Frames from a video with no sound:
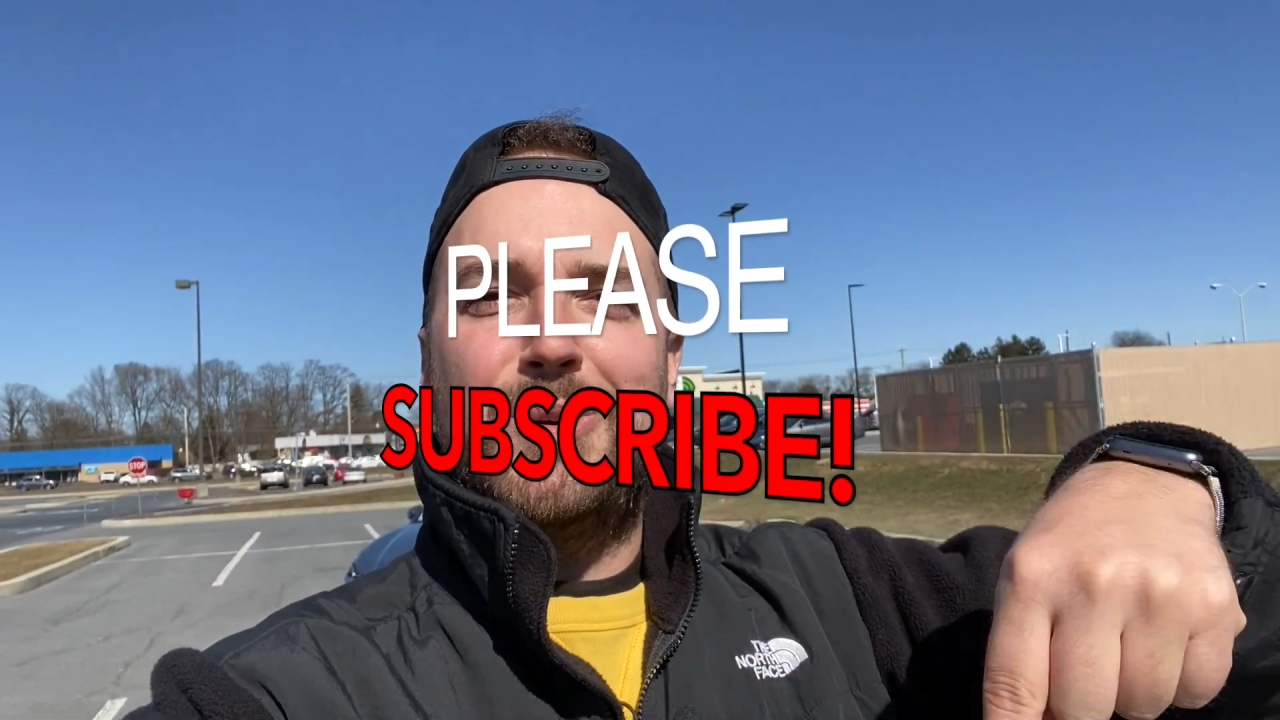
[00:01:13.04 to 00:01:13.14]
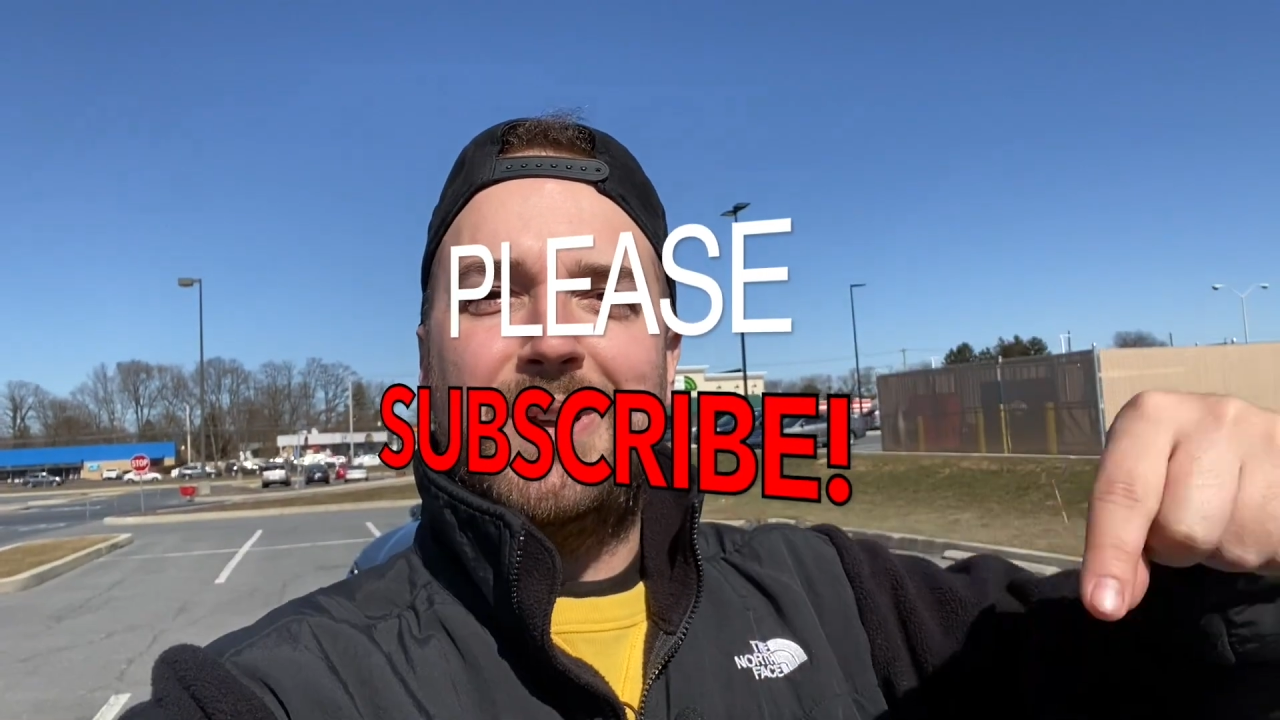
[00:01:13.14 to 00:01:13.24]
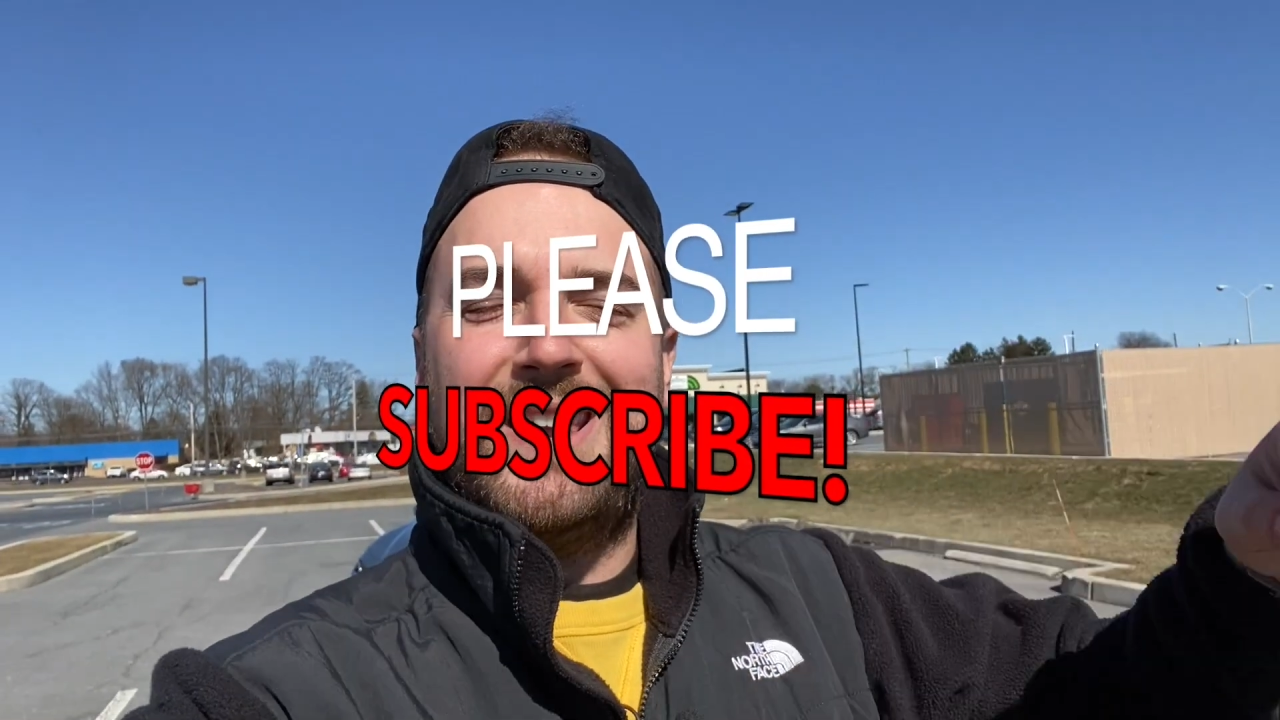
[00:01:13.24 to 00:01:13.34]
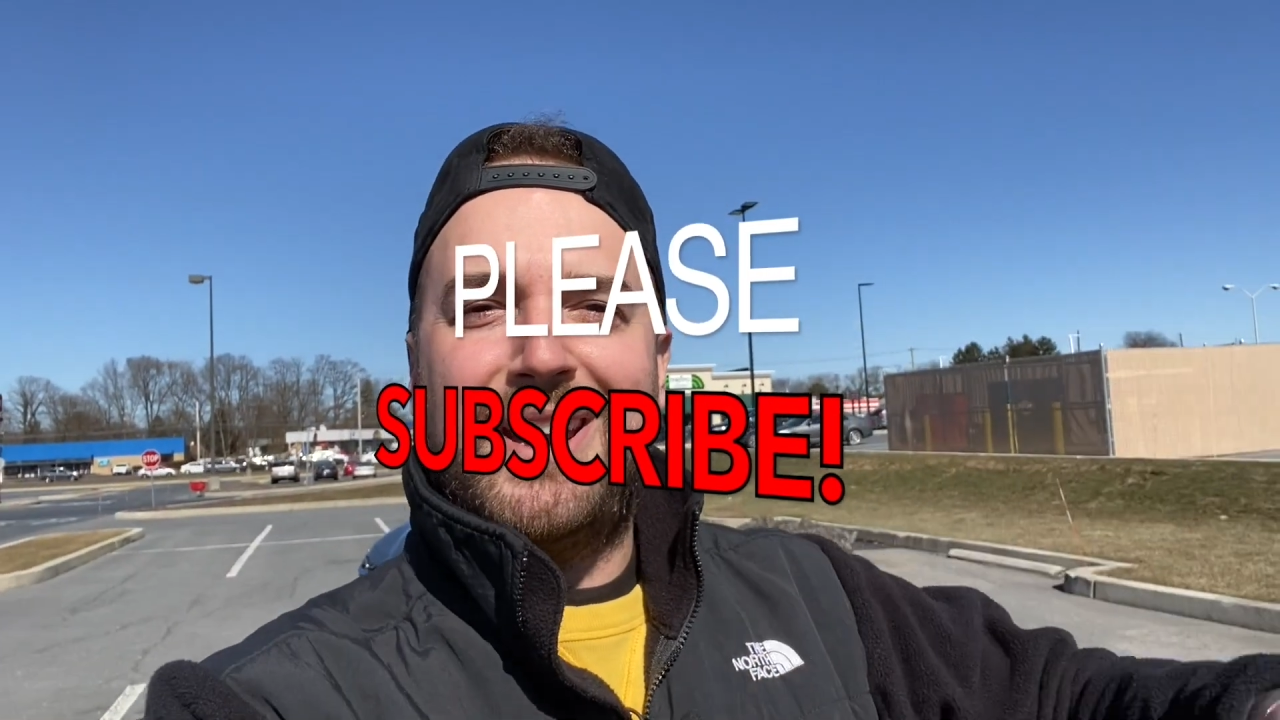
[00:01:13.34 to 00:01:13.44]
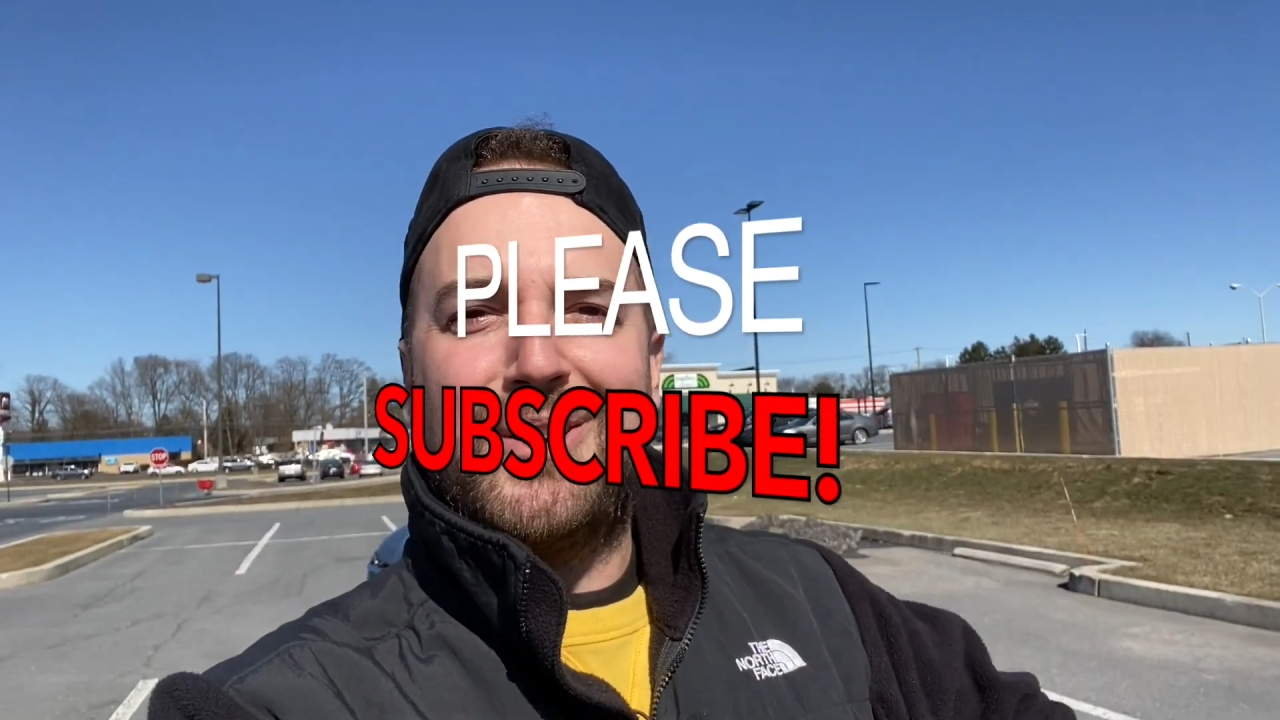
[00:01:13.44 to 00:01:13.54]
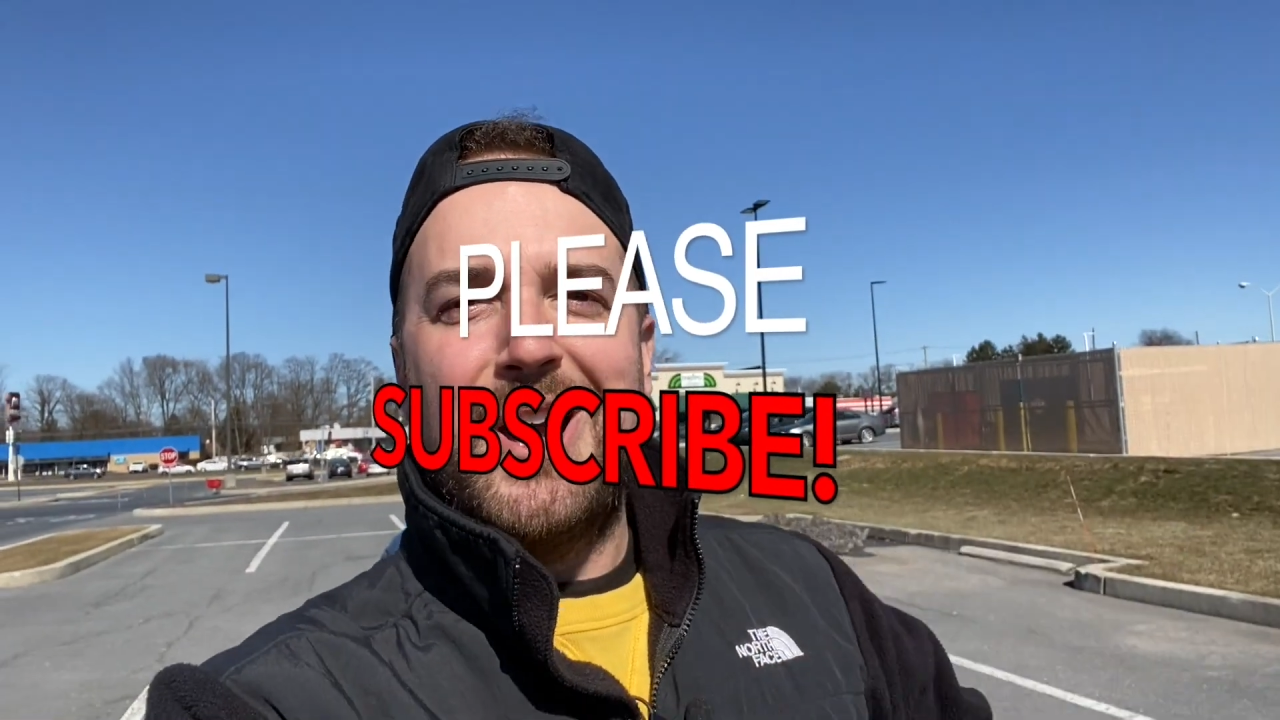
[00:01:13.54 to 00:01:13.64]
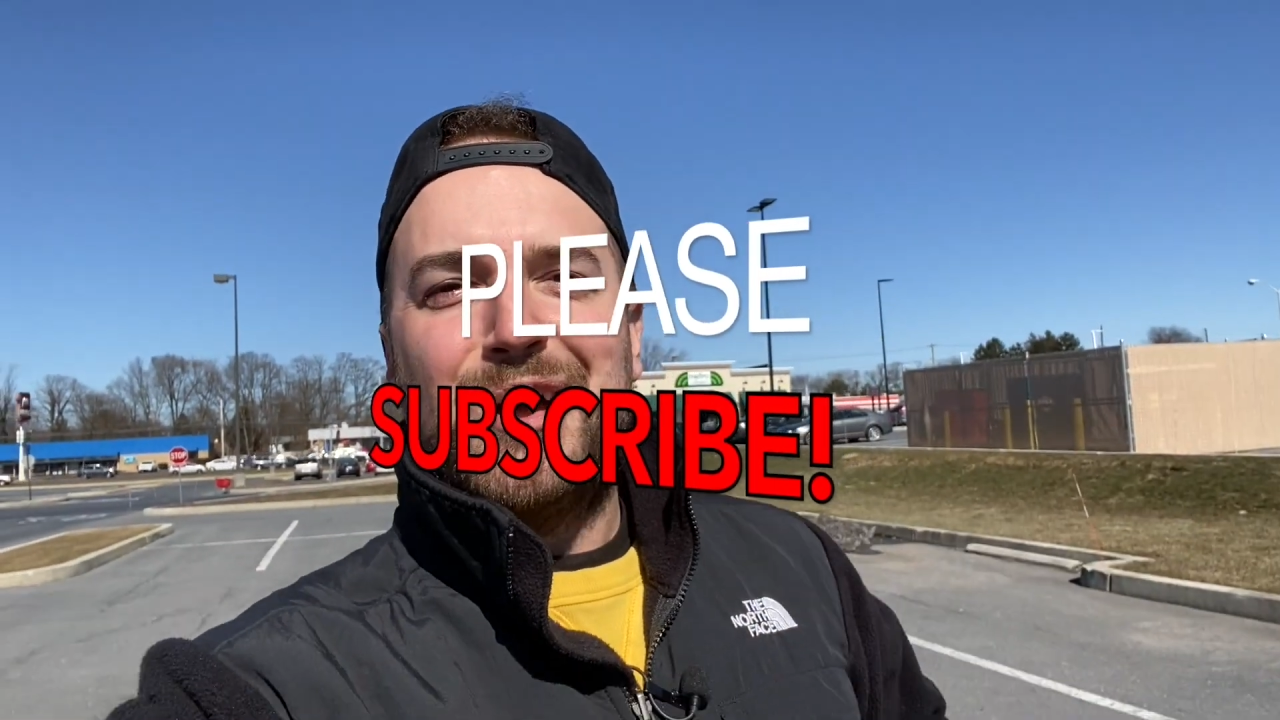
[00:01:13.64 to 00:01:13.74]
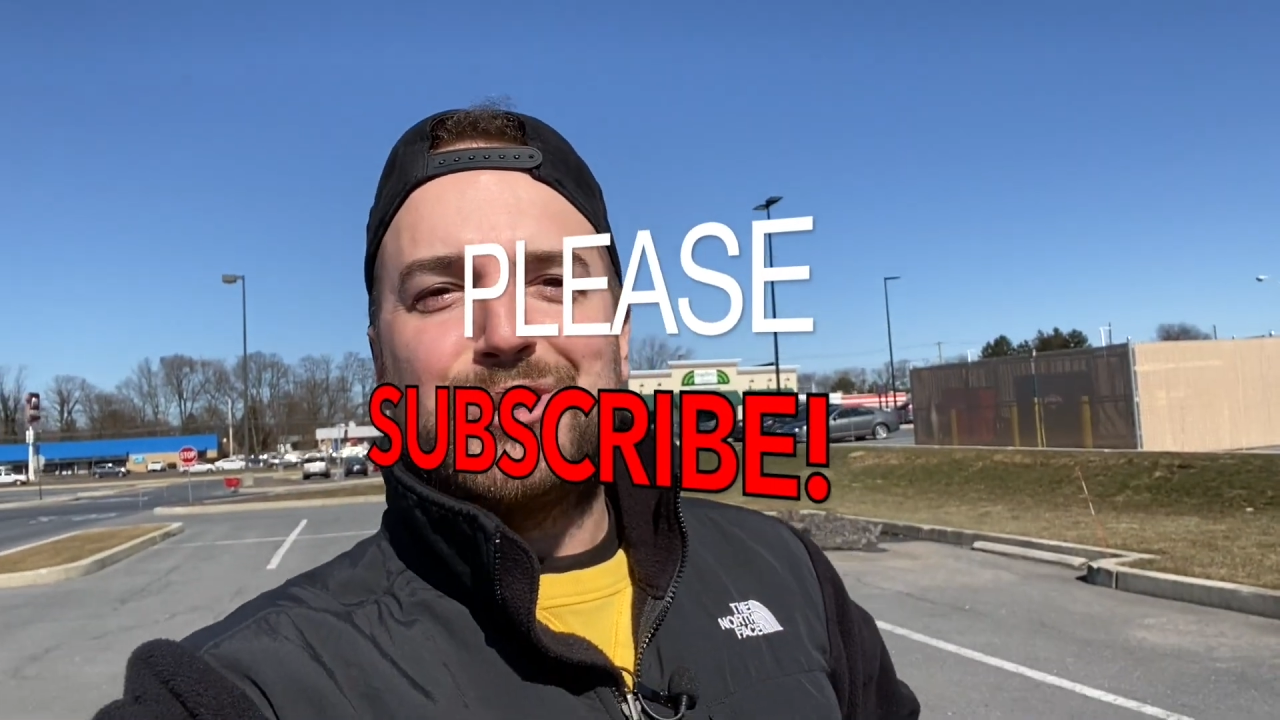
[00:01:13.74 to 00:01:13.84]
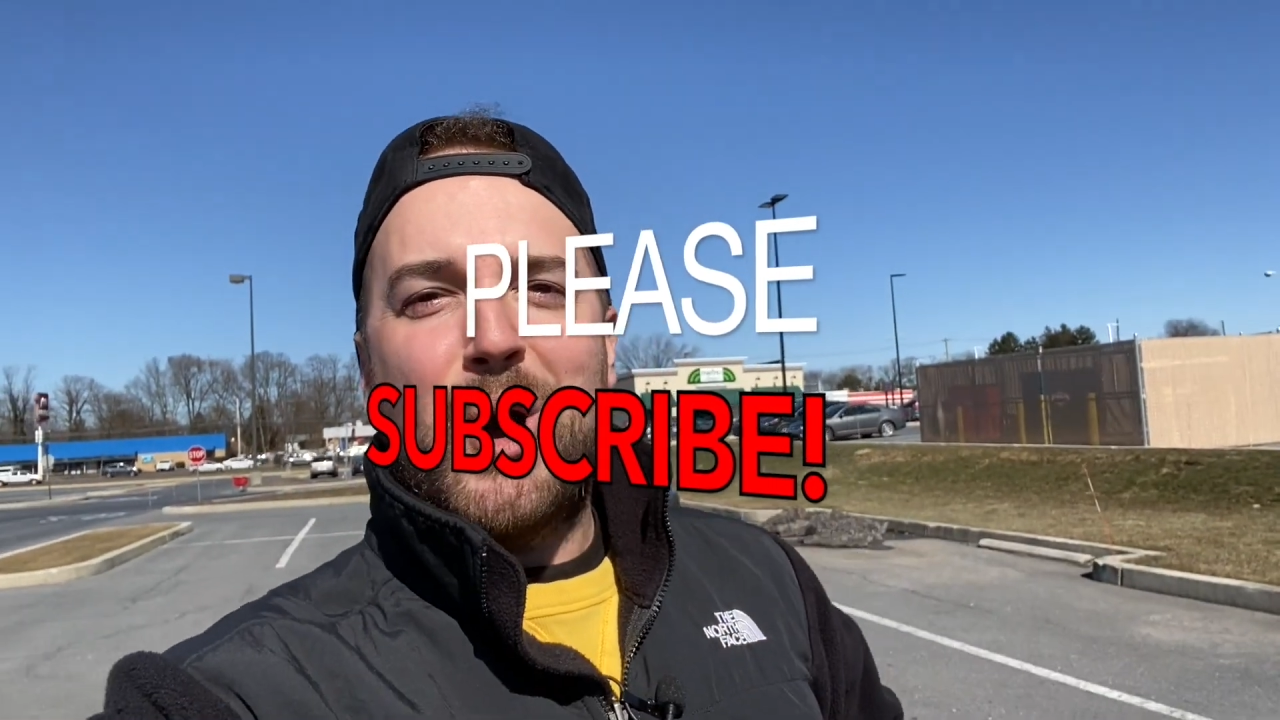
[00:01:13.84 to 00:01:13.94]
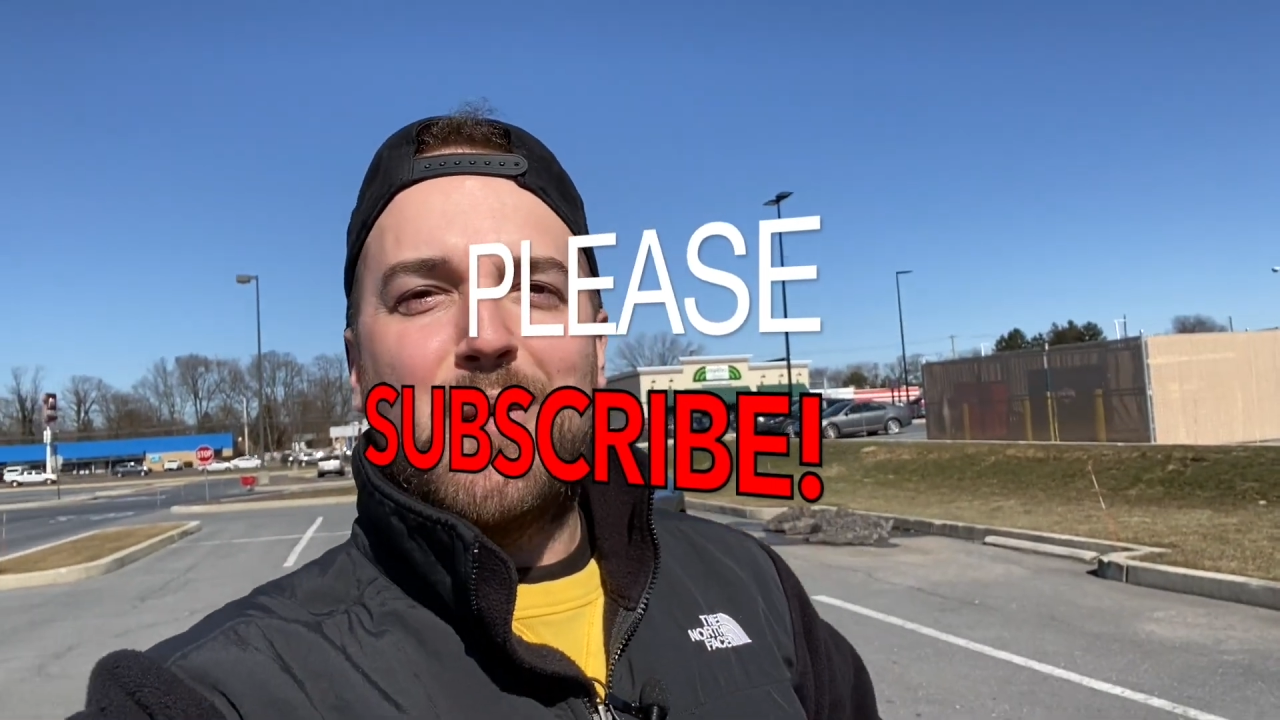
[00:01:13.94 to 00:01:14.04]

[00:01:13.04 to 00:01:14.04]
here to